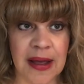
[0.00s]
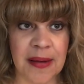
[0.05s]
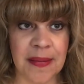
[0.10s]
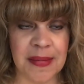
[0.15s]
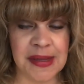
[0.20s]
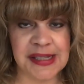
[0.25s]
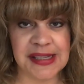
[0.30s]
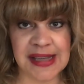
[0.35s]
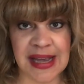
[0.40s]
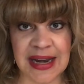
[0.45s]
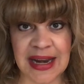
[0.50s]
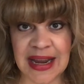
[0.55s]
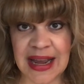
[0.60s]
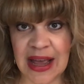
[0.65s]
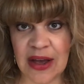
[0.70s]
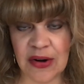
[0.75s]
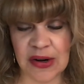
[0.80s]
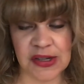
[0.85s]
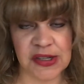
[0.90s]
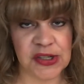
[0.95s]
Sending
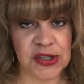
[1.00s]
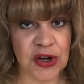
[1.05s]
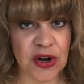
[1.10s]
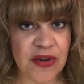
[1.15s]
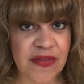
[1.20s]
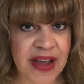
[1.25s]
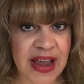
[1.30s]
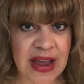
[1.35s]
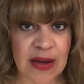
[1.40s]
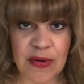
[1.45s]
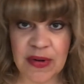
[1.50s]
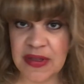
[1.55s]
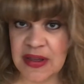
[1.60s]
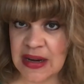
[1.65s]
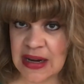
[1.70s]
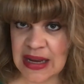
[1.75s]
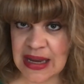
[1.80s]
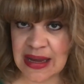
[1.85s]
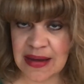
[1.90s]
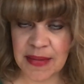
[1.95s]
out a survey
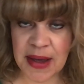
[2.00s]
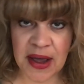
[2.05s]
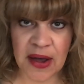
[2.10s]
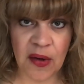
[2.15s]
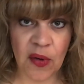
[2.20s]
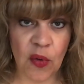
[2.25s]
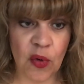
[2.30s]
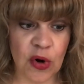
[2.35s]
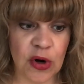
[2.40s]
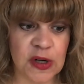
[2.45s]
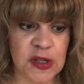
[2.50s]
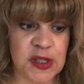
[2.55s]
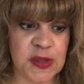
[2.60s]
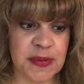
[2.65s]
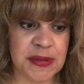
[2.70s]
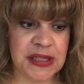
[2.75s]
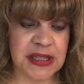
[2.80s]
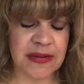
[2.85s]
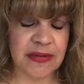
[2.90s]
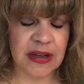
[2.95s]
within email, or
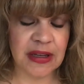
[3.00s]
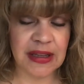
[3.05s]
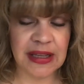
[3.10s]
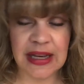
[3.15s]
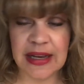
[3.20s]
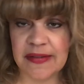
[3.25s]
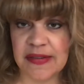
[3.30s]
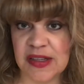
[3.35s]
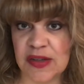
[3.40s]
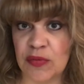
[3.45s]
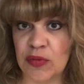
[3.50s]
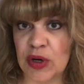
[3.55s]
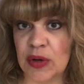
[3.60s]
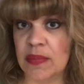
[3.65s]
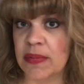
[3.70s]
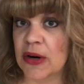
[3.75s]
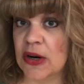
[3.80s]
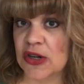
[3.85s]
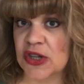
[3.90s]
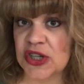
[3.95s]
specifically if someone
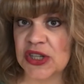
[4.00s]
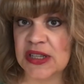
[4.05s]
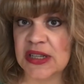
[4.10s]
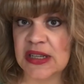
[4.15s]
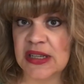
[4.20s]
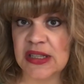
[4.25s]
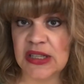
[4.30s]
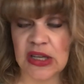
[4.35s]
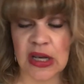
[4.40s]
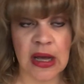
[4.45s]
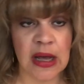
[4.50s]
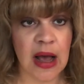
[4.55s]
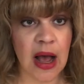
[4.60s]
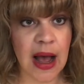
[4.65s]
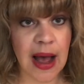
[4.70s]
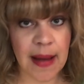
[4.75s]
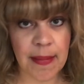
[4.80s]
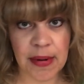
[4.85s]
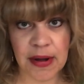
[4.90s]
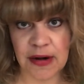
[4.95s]
purchases,
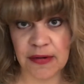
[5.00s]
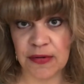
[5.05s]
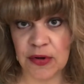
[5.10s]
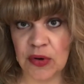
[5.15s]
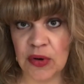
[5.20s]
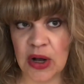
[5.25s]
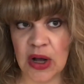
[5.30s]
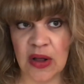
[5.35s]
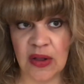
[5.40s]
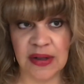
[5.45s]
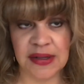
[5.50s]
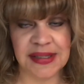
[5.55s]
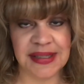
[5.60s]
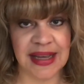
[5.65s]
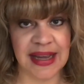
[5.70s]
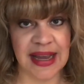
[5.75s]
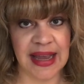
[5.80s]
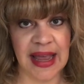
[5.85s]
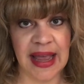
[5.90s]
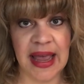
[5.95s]
hop on a phone call and
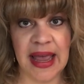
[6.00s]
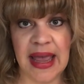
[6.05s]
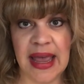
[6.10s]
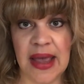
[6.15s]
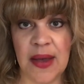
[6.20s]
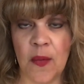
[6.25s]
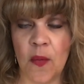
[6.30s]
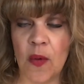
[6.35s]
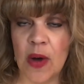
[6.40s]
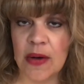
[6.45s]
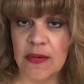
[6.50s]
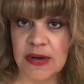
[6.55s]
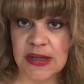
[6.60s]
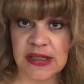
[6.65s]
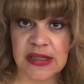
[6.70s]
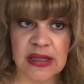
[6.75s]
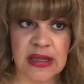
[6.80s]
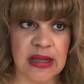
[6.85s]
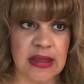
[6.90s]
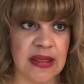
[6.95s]
say, hey, what
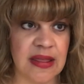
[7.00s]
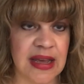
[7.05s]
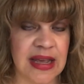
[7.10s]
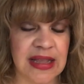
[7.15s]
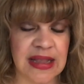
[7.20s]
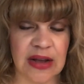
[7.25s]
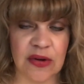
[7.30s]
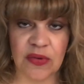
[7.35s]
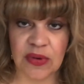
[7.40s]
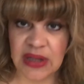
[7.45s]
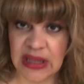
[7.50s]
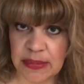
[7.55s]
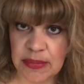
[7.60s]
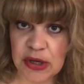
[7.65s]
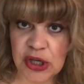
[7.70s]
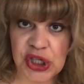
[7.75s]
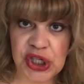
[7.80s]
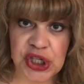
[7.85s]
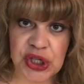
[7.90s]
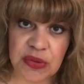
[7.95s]
was the thing that really
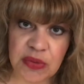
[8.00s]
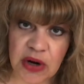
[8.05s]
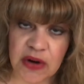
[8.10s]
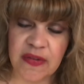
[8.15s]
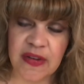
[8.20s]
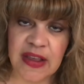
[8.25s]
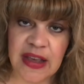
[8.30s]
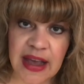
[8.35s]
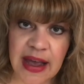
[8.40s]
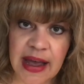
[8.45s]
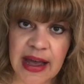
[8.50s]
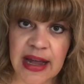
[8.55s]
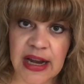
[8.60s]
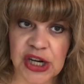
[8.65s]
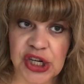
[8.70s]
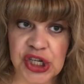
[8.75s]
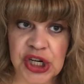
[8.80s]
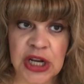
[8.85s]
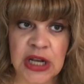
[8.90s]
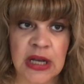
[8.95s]
pushed you over the
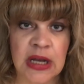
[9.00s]
edge?